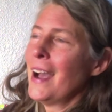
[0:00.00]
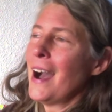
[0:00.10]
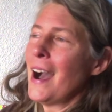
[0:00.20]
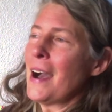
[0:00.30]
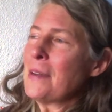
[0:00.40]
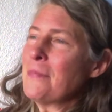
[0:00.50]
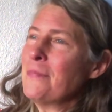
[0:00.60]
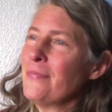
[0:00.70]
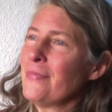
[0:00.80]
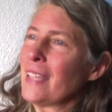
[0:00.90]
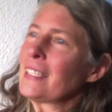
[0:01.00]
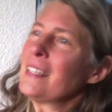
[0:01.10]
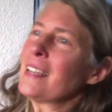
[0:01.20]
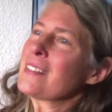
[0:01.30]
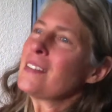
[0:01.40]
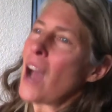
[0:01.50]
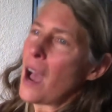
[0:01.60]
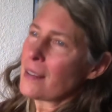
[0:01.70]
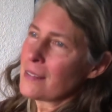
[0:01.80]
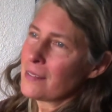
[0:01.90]
And Linda is
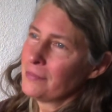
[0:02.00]
not.